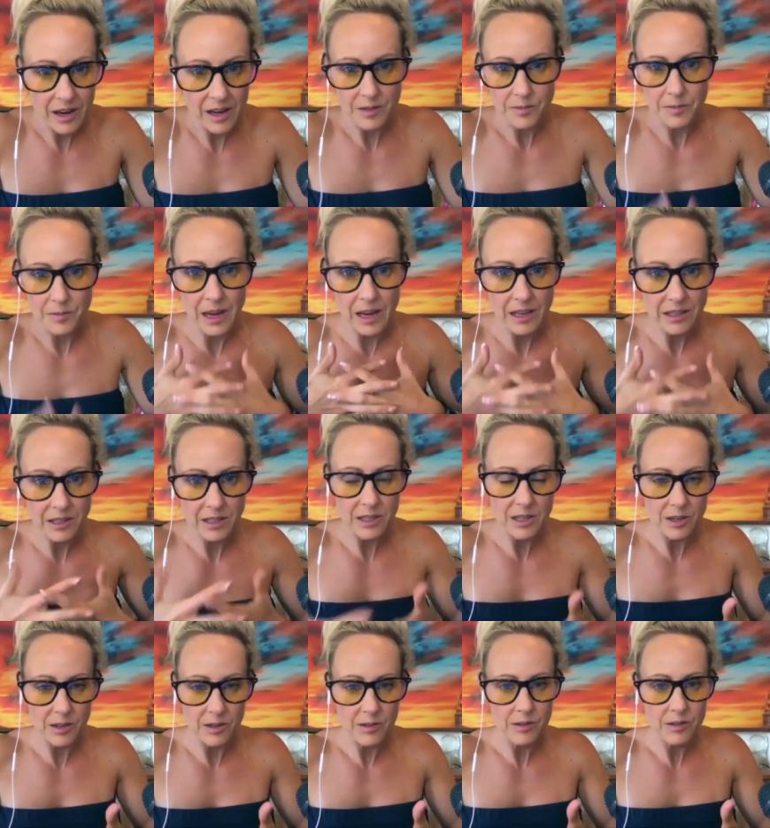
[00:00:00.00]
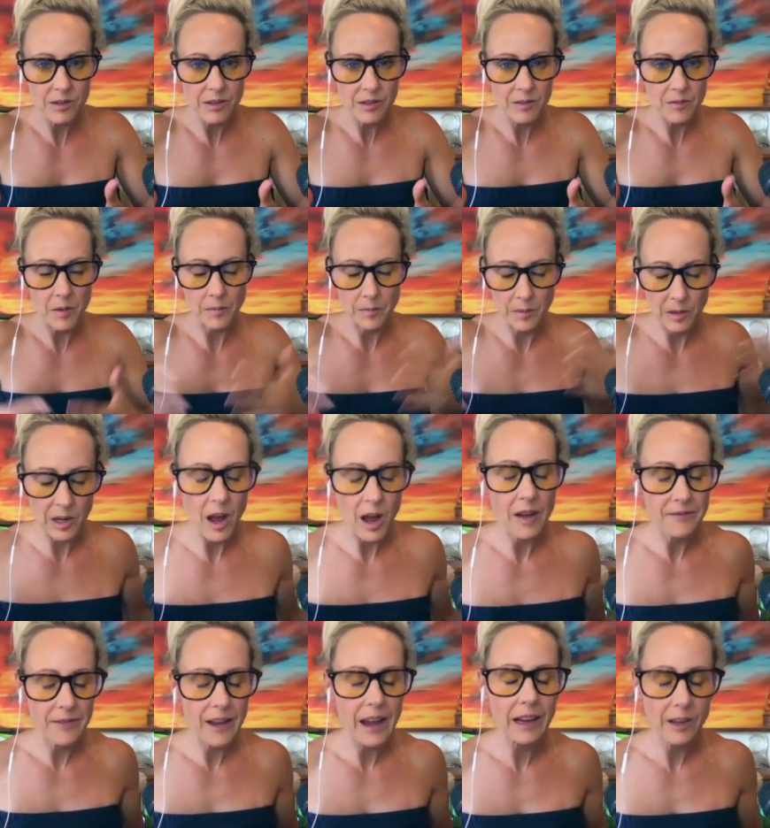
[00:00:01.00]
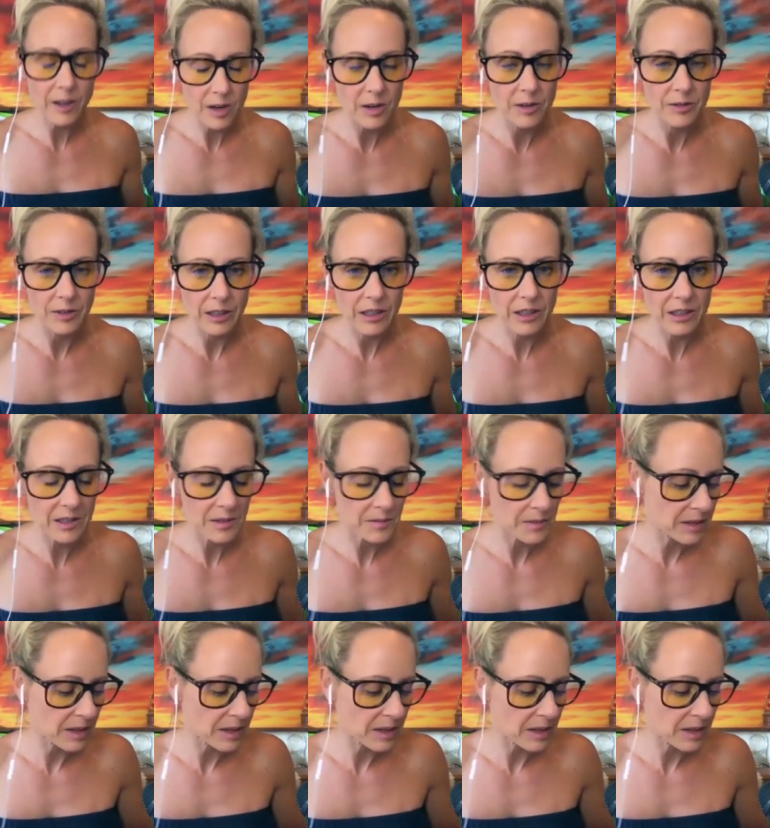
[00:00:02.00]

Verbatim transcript: as we get to do when we're not in Vancouver, because we don't